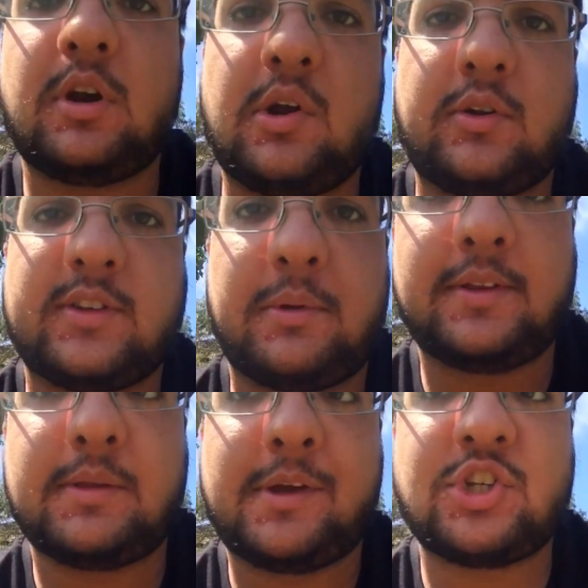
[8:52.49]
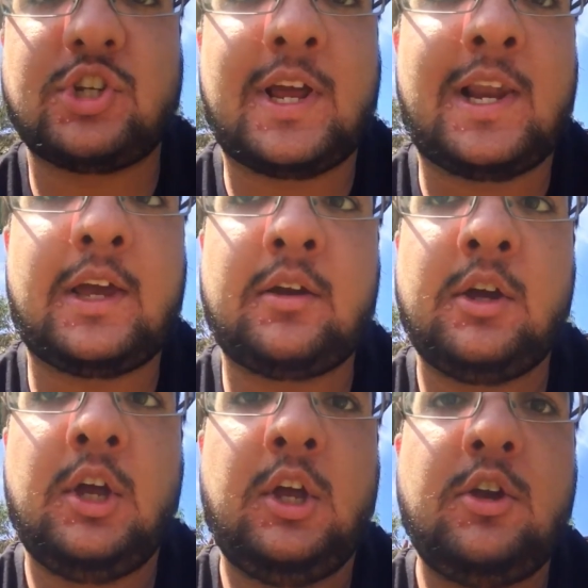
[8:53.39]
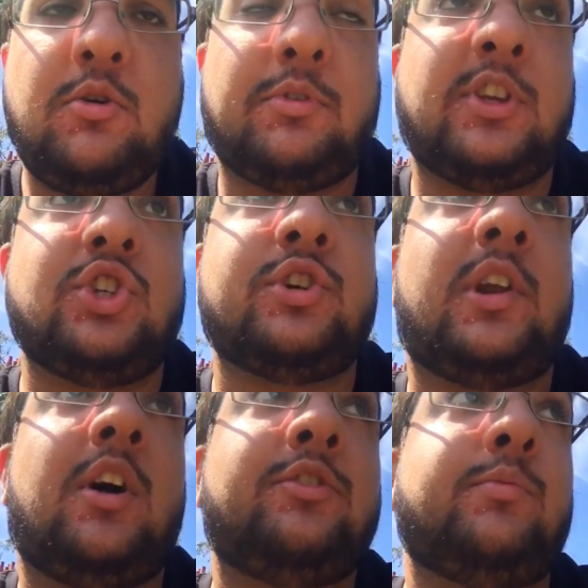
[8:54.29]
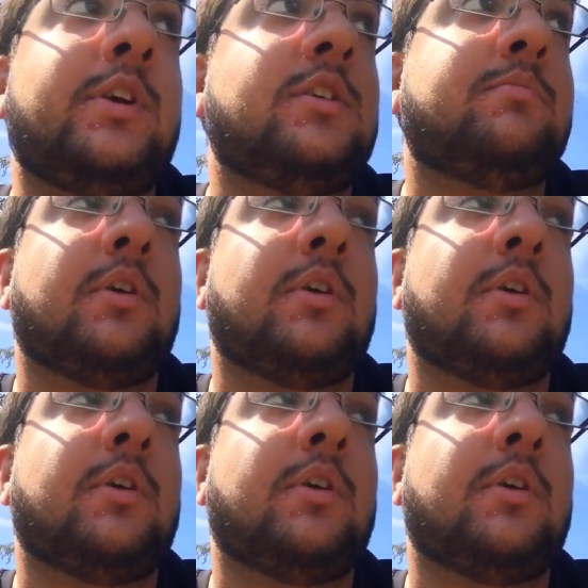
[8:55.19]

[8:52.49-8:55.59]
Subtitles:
I look at someone like Sebastian Haller, who was injured last week,